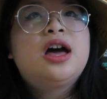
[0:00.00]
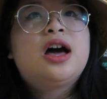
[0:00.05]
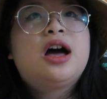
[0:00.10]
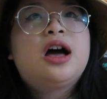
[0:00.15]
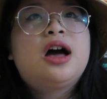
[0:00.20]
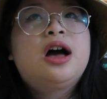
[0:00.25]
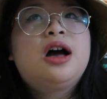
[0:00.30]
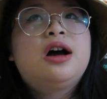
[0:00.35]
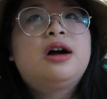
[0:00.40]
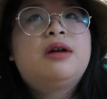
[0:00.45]

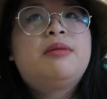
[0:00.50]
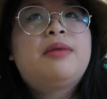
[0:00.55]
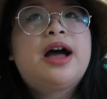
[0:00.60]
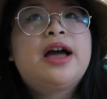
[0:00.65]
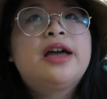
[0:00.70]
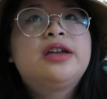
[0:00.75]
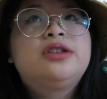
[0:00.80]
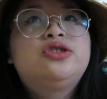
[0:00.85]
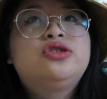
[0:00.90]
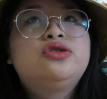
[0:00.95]
Um,
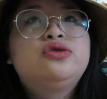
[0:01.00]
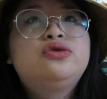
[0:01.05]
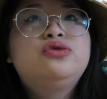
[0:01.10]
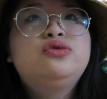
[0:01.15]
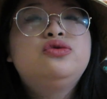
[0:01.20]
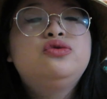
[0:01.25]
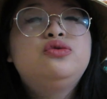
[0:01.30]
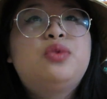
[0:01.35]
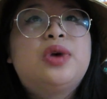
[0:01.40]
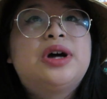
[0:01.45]
I
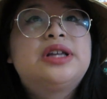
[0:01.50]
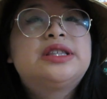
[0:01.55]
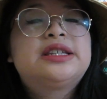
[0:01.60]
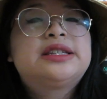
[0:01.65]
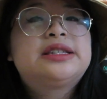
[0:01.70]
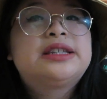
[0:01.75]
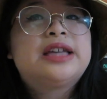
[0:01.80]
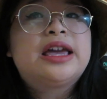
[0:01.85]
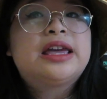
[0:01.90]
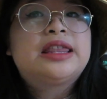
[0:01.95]
do want
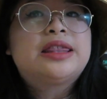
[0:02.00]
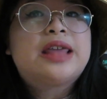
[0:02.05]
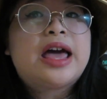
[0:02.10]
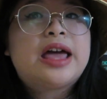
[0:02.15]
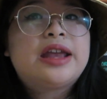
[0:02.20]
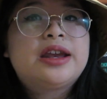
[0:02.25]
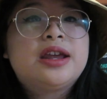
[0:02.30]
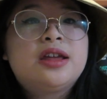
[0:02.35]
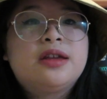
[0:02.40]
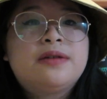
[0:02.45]
to say
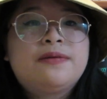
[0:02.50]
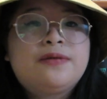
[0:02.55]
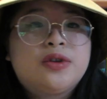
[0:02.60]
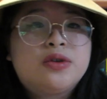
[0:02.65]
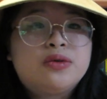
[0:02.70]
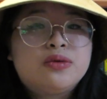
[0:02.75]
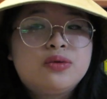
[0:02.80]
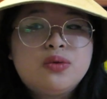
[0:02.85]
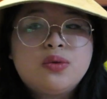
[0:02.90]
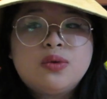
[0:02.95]
that if
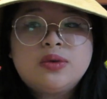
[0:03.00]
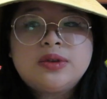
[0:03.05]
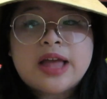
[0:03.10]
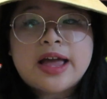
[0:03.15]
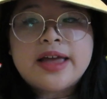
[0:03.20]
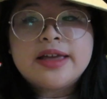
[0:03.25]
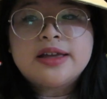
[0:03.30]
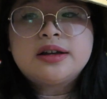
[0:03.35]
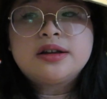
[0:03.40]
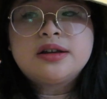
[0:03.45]
you
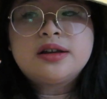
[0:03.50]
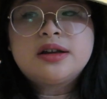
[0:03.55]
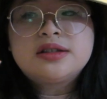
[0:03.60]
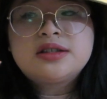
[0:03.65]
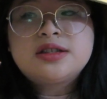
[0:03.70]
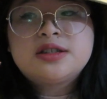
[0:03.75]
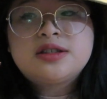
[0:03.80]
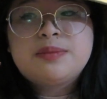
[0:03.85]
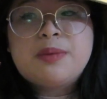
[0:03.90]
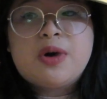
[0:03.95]
like
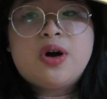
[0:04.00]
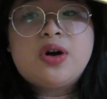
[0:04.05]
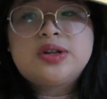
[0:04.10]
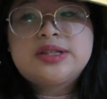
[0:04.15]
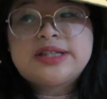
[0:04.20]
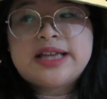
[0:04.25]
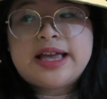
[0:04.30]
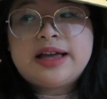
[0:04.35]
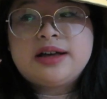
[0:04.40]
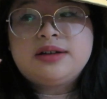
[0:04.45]
small
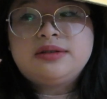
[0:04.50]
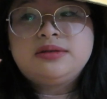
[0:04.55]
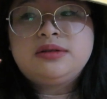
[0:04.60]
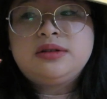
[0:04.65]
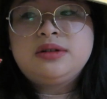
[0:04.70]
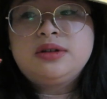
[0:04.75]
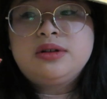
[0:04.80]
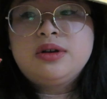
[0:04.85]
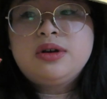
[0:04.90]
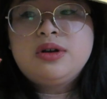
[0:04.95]

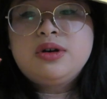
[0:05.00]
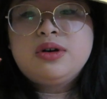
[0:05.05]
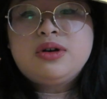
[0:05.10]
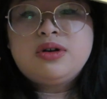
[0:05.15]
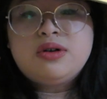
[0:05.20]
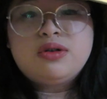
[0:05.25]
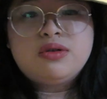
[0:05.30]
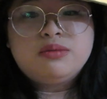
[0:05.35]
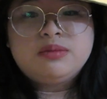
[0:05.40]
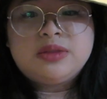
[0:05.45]
town,
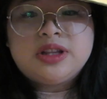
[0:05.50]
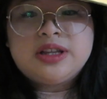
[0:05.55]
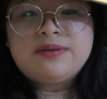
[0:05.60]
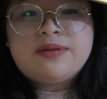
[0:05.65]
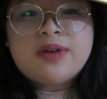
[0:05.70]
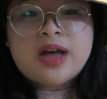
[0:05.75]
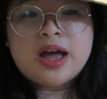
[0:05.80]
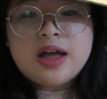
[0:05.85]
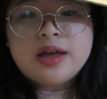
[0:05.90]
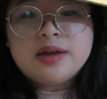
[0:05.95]
homely
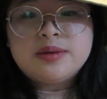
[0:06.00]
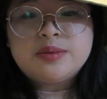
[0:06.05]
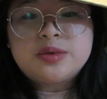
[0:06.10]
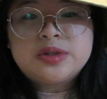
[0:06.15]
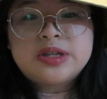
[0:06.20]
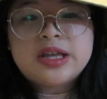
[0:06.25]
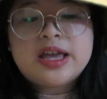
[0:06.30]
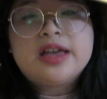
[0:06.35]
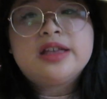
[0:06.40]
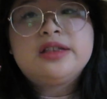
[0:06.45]

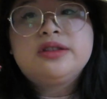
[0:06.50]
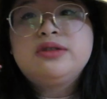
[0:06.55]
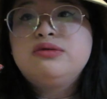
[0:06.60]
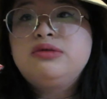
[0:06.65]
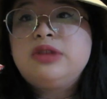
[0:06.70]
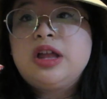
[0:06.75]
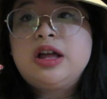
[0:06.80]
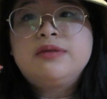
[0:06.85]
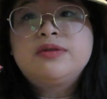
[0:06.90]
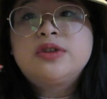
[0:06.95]
vibes, and you
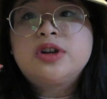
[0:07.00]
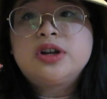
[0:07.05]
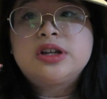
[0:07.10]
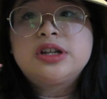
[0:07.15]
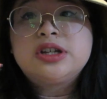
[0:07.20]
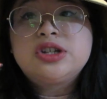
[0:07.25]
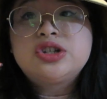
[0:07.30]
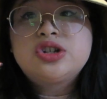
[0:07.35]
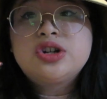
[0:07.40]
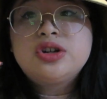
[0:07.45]
love
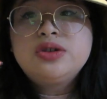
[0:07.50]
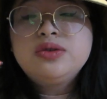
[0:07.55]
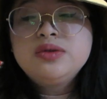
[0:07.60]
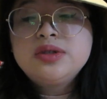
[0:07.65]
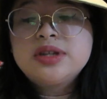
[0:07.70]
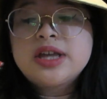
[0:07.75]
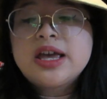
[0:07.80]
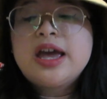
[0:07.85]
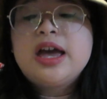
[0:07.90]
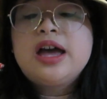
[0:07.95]
cooking
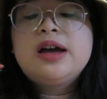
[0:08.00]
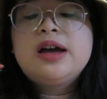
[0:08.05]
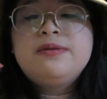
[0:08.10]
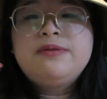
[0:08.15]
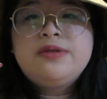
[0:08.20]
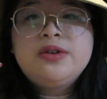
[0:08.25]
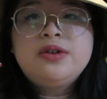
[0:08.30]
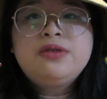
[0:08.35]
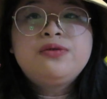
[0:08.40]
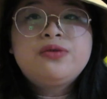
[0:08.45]
shows,
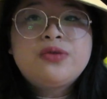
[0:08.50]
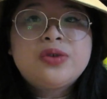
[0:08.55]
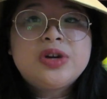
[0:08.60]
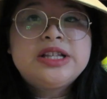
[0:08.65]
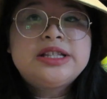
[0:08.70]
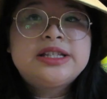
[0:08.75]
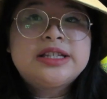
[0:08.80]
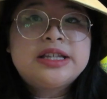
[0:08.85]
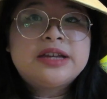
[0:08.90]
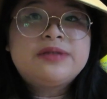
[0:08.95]
feel
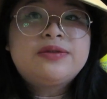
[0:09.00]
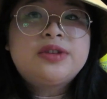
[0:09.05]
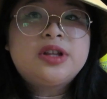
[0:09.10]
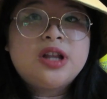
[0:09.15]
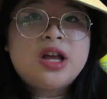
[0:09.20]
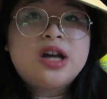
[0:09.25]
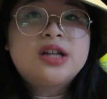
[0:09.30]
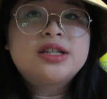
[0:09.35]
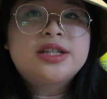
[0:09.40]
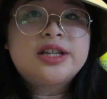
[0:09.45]
free to give The
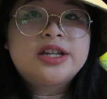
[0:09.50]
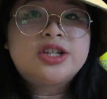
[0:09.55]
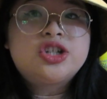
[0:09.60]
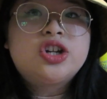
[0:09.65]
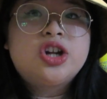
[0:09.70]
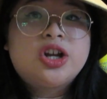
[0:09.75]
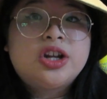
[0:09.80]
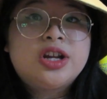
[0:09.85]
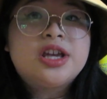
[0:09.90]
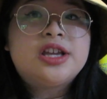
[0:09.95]
Lost
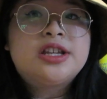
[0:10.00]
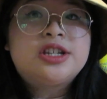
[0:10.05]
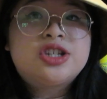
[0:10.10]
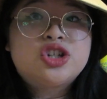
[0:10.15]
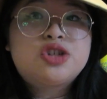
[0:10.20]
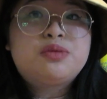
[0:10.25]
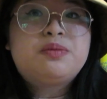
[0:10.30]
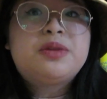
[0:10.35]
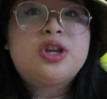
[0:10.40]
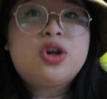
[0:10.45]
Kitchen on
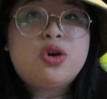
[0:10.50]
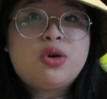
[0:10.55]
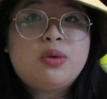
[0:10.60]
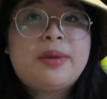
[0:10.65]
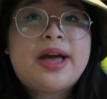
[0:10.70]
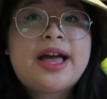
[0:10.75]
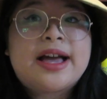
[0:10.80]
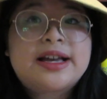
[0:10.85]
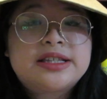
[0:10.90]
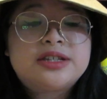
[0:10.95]
HBO
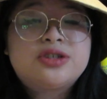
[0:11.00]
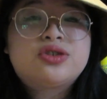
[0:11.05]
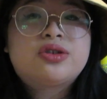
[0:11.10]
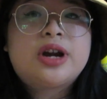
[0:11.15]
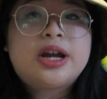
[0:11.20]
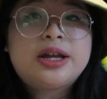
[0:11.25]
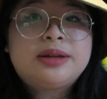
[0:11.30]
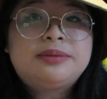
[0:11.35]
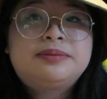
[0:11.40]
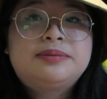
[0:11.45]
Max a
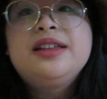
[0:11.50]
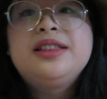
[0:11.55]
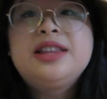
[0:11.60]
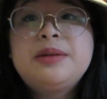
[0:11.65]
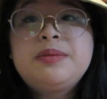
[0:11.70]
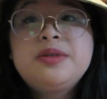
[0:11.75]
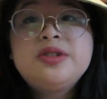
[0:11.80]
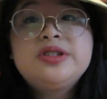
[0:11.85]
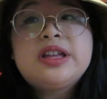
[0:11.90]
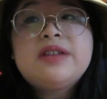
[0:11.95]
try.
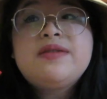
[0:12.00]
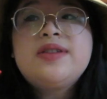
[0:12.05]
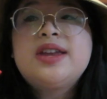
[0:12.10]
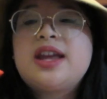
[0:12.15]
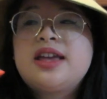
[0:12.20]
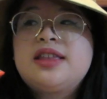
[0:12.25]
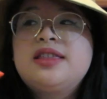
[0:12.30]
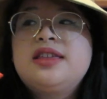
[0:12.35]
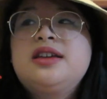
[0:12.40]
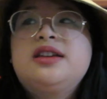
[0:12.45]
Number seven,
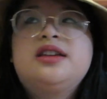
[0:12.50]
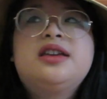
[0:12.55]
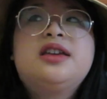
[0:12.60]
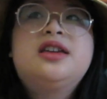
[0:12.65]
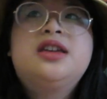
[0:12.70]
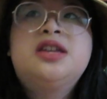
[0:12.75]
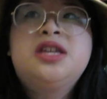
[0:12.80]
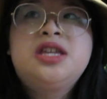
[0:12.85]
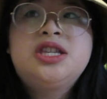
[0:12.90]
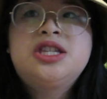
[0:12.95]
I think,
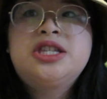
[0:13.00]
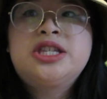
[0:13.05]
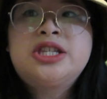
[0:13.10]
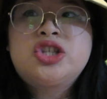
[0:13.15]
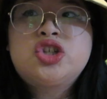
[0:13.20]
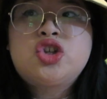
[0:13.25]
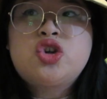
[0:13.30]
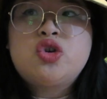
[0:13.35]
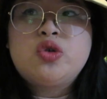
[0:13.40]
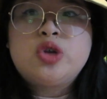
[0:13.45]

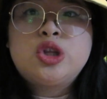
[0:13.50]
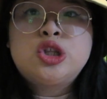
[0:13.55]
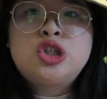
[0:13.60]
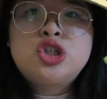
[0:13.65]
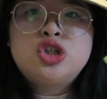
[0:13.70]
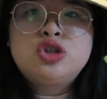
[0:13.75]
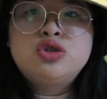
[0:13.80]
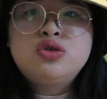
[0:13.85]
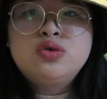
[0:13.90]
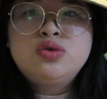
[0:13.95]
is going
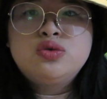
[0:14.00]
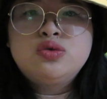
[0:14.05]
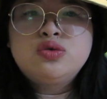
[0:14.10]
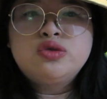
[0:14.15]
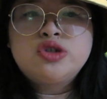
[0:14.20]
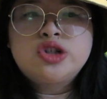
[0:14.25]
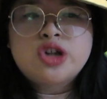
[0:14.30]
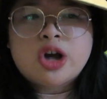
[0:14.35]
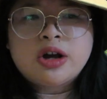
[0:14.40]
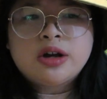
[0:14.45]

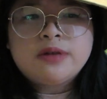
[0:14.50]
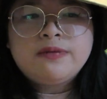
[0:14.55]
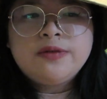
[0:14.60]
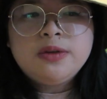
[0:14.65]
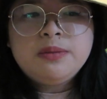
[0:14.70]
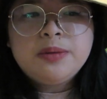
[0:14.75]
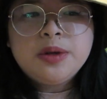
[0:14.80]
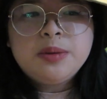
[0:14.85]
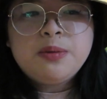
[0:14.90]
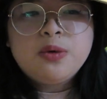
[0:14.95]
to shock a
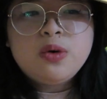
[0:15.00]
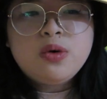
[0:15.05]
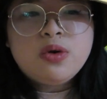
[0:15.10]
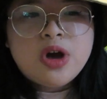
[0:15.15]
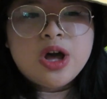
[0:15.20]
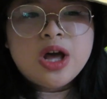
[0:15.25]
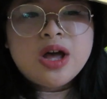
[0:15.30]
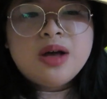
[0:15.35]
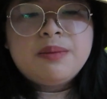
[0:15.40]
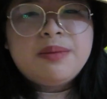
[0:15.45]
few people,
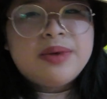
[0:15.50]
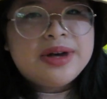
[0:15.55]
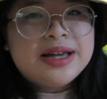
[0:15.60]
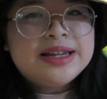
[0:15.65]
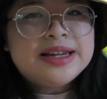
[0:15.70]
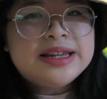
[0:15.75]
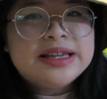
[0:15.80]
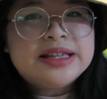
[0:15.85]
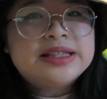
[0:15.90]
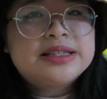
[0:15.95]

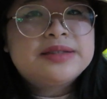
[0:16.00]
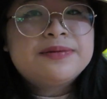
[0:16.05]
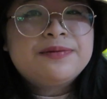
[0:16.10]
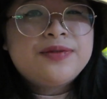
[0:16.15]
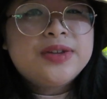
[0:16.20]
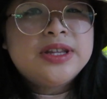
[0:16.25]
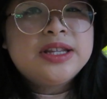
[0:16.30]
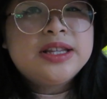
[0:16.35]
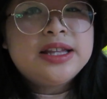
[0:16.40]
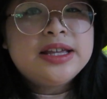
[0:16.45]
but it's
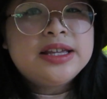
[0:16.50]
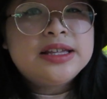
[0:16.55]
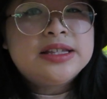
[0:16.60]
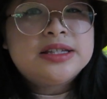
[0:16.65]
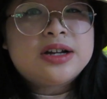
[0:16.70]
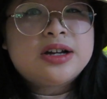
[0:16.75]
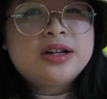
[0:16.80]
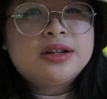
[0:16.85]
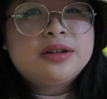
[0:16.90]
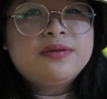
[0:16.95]
Finlay
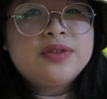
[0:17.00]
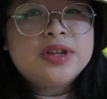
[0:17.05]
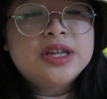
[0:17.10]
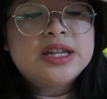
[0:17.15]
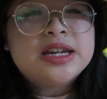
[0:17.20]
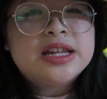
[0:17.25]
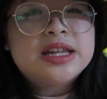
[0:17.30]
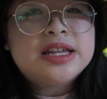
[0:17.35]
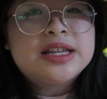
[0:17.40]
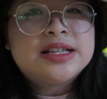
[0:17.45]

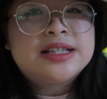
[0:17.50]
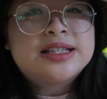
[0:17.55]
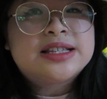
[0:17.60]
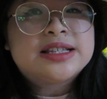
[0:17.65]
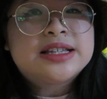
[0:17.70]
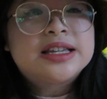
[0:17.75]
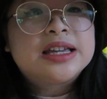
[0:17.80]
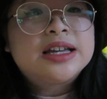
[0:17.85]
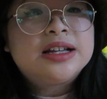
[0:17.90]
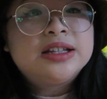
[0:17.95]
Donovan
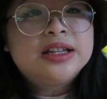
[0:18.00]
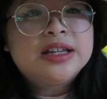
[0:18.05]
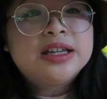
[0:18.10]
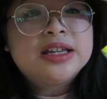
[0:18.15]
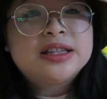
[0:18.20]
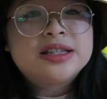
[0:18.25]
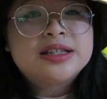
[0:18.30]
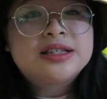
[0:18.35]
is killing it.